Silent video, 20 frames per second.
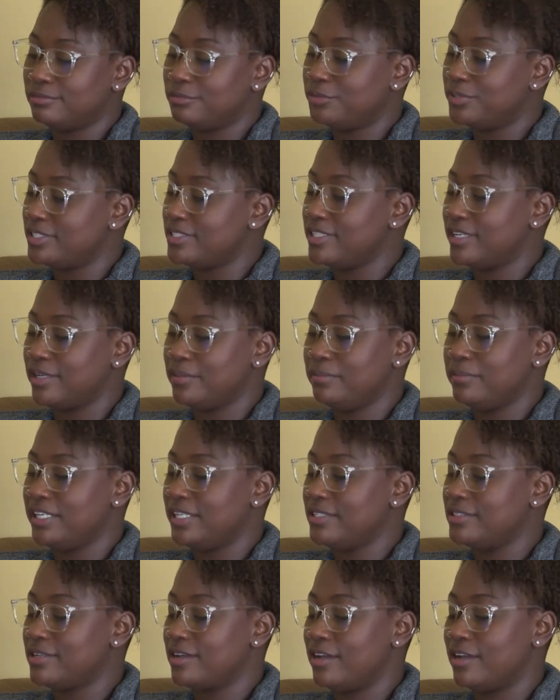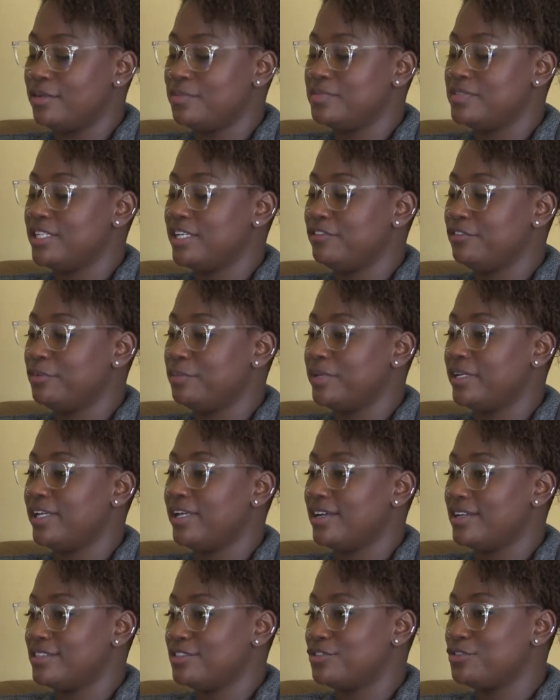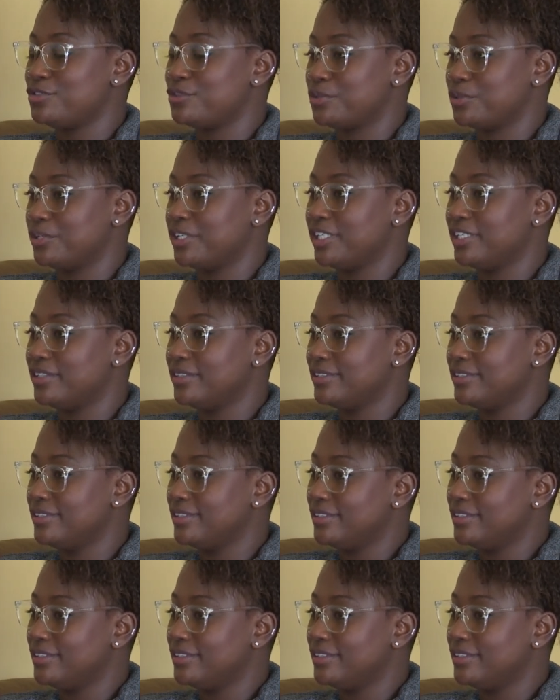we said many times, everybody has a story.